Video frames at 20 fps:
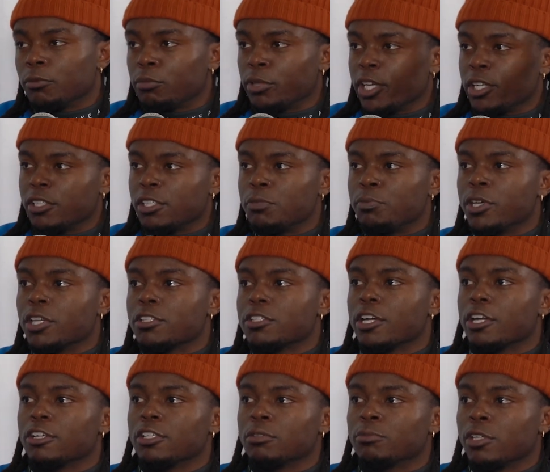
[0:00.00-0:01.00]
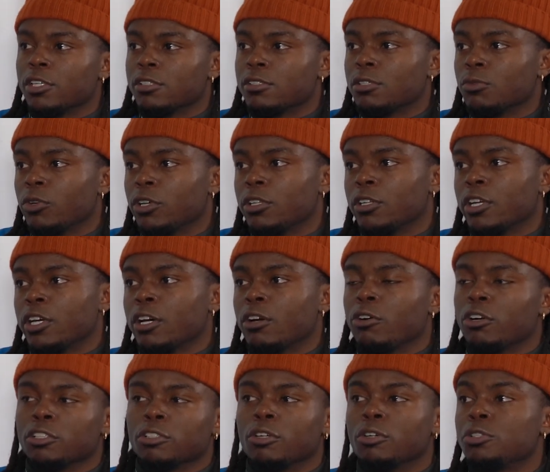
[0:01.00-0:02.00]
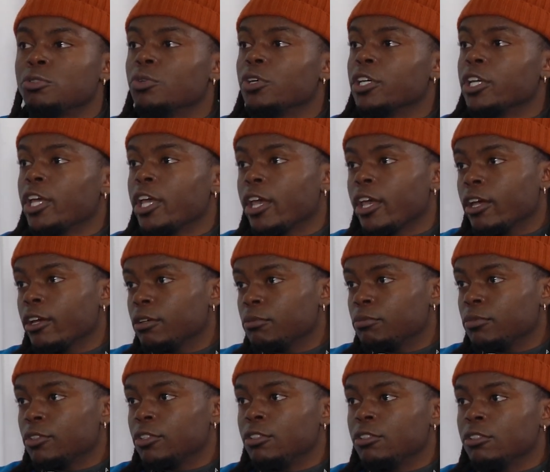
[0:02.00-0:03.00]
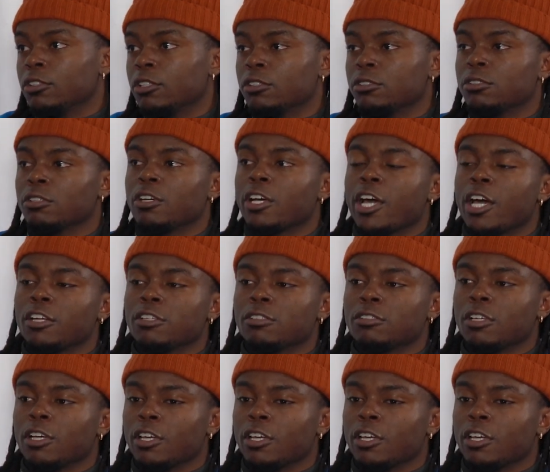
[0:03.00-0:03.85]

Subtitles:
playing these big tournaments and whatnot, or go to a camp, So how does